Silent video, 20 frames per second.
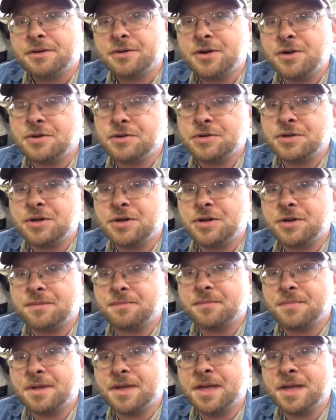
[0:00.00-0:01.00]
Due
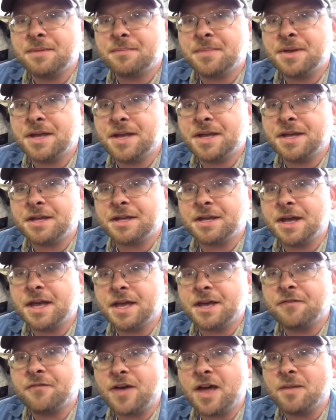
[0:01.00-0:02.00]
to it being
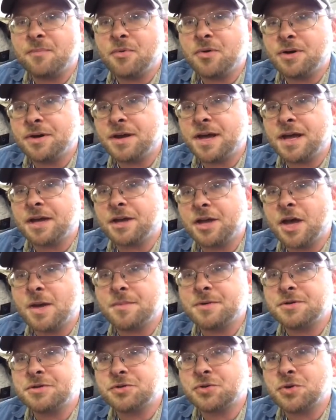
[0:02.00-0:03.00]
a 5.9
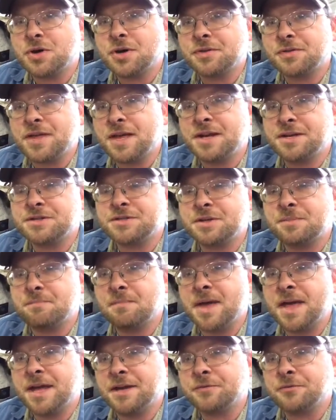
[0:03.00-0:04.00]
Cummins truck, that is the
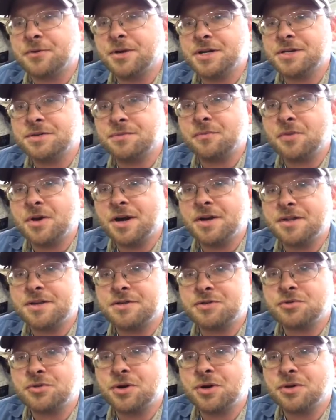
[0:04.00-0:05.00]
main reason why
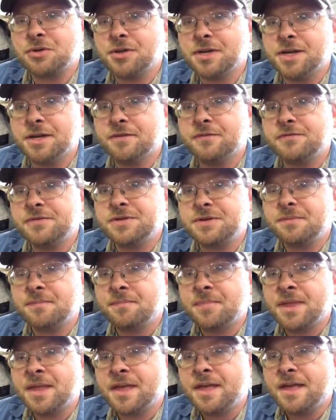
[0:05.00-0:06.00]
this truck lives.
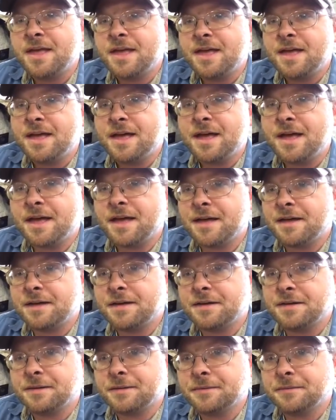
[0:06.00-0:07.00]

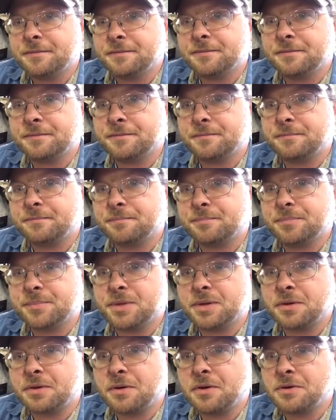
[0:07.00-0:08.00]
Because
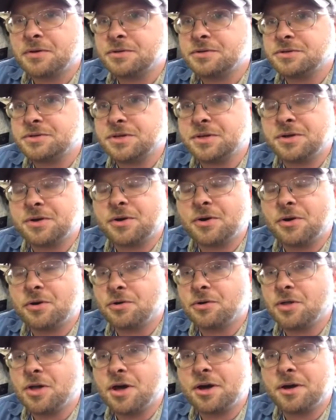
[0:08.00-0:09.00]
there are
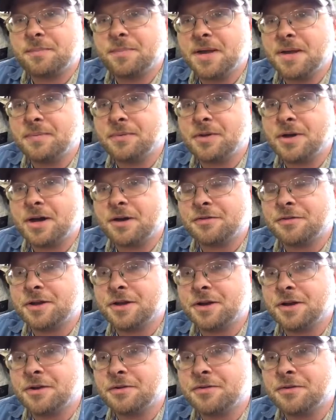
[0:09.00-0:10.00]
a lot of people out
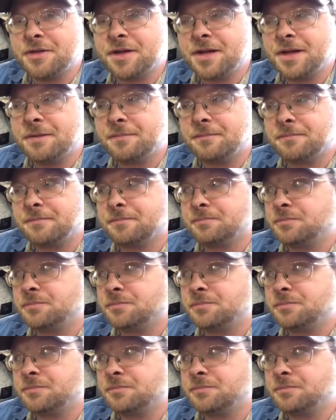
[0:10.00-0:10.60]
there that